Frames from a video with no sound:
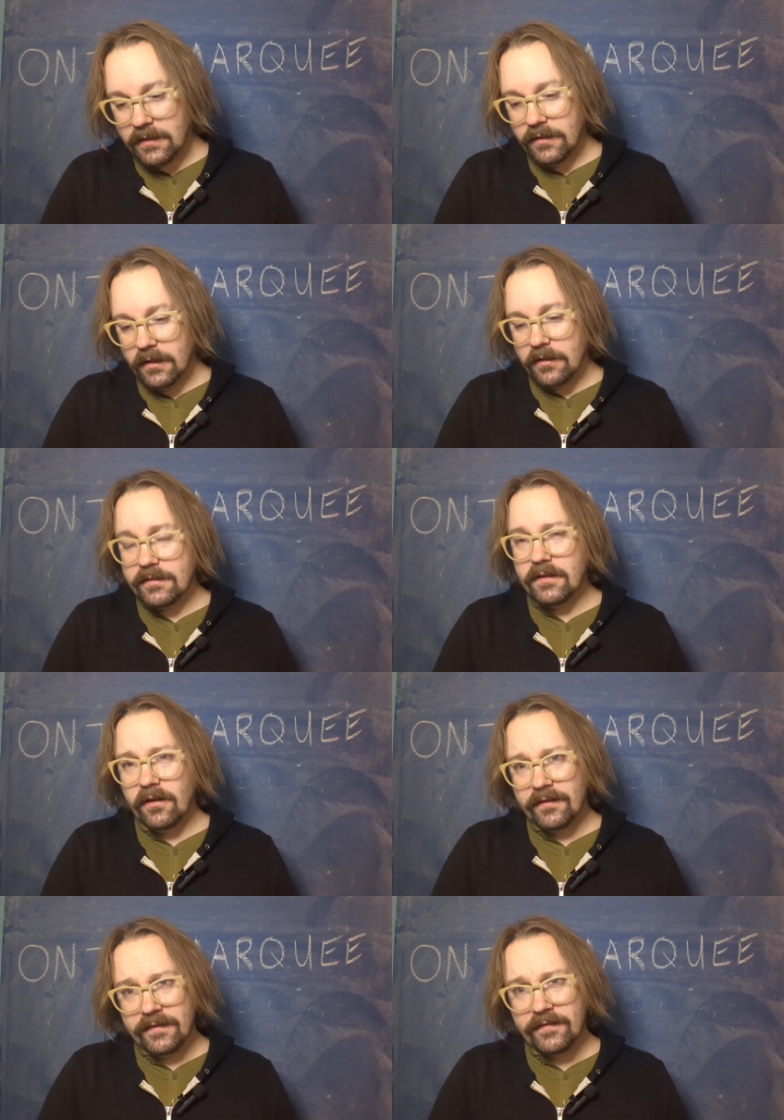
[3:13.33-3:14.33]
there's
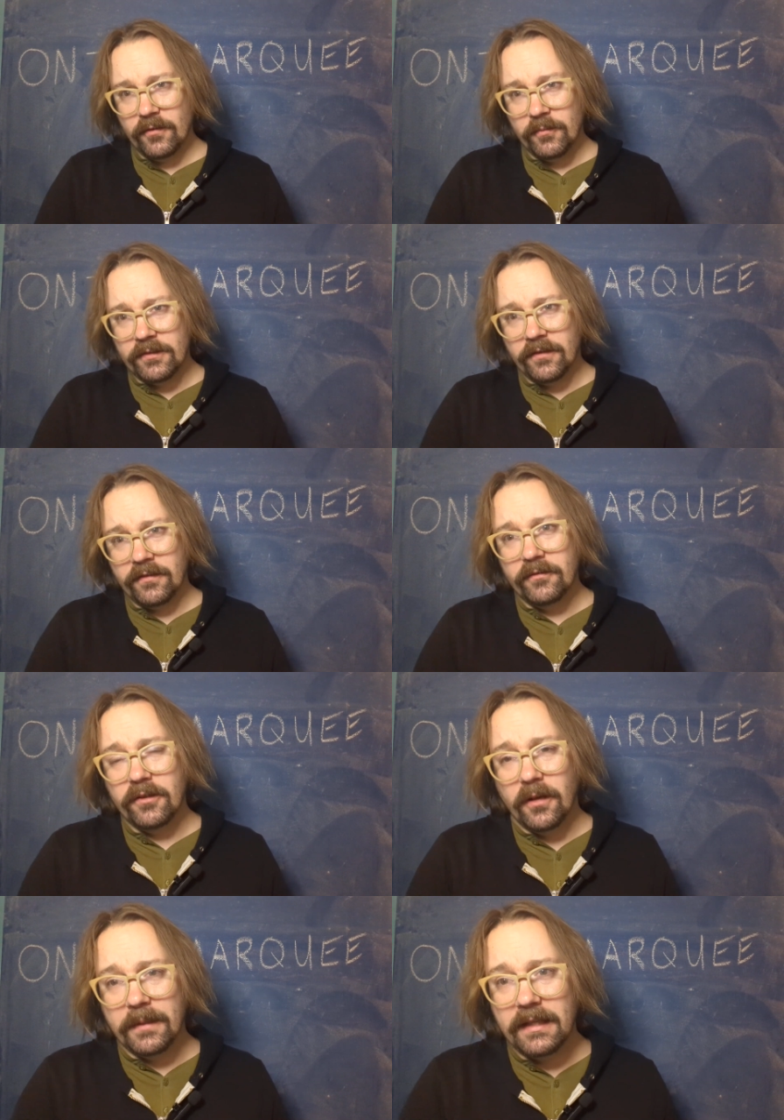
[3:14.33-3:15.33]
this film was also
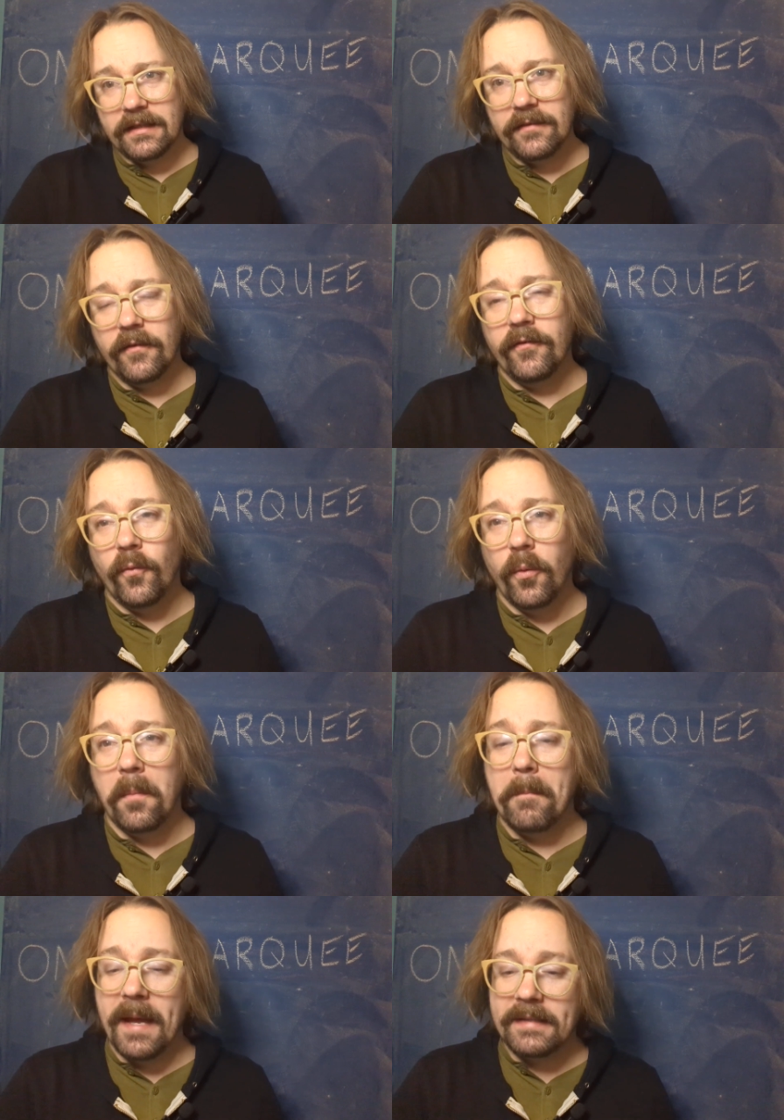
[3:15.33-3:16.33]
nominated for
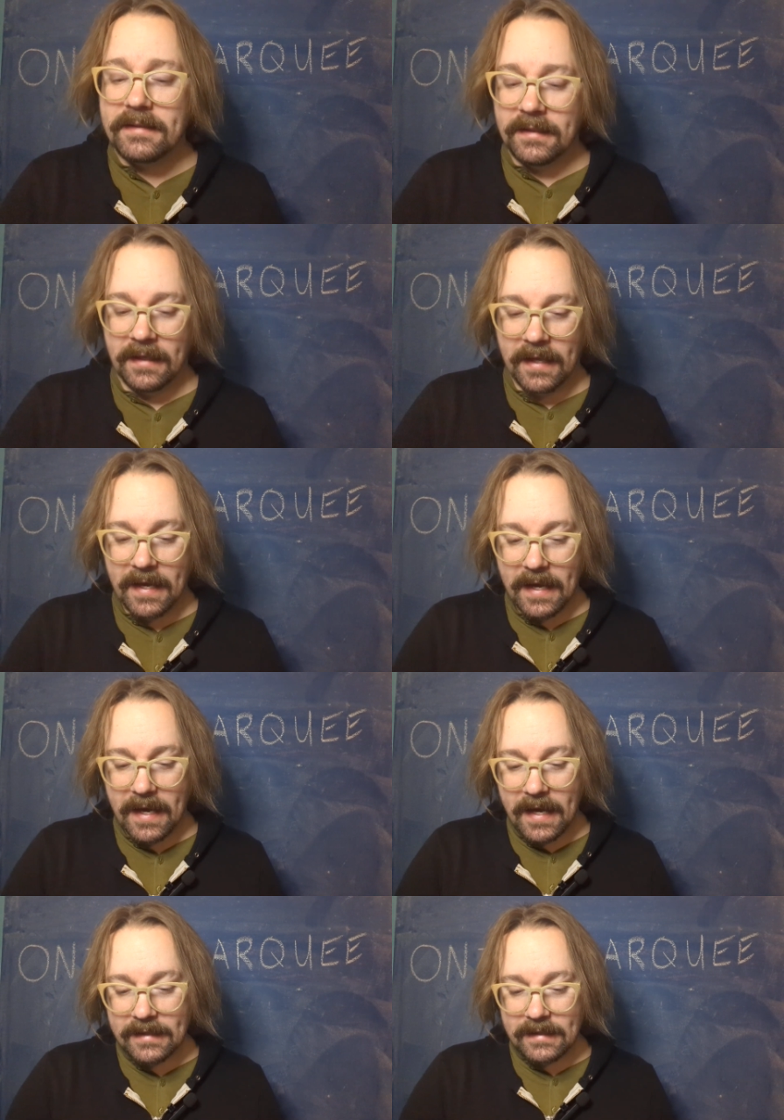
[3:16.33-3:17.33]
best
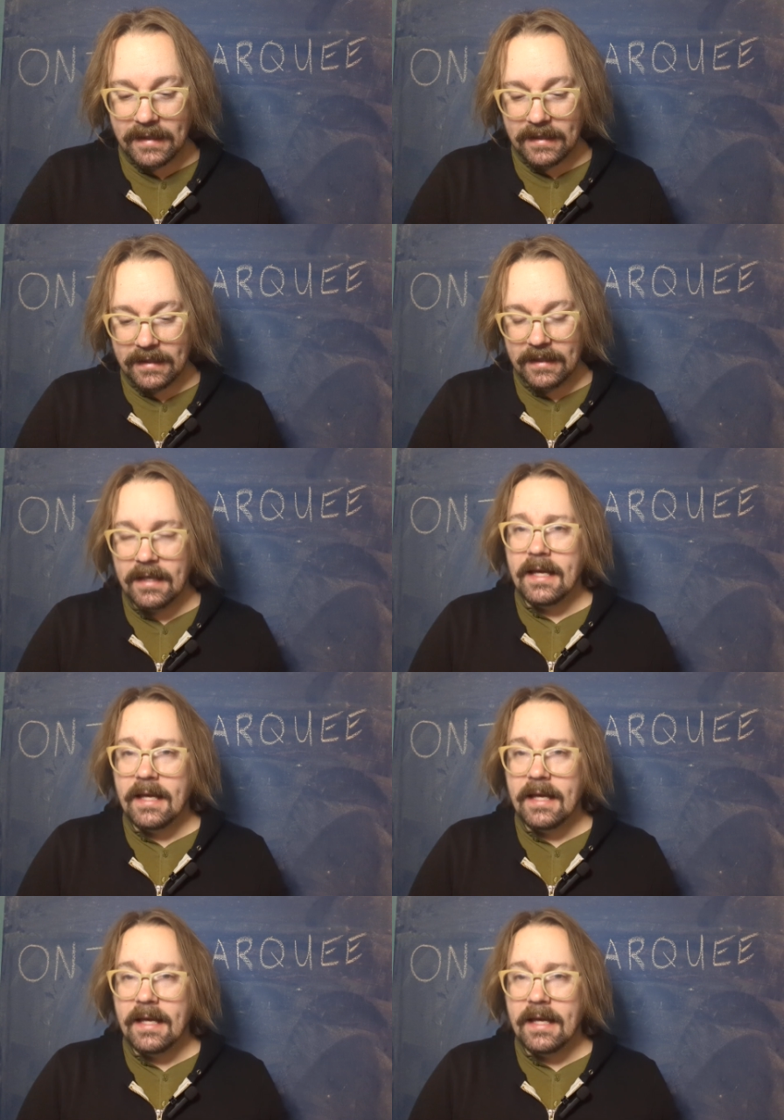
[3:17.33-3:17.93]
editing,